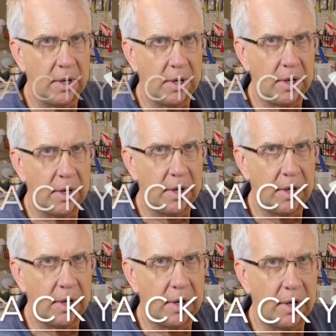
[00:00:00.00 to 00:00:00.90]

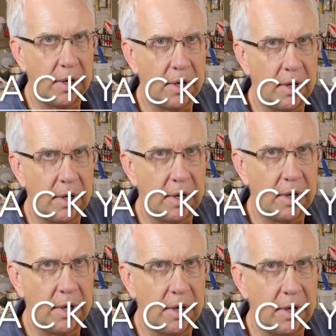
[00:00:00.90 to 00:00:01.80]
Nothing is said.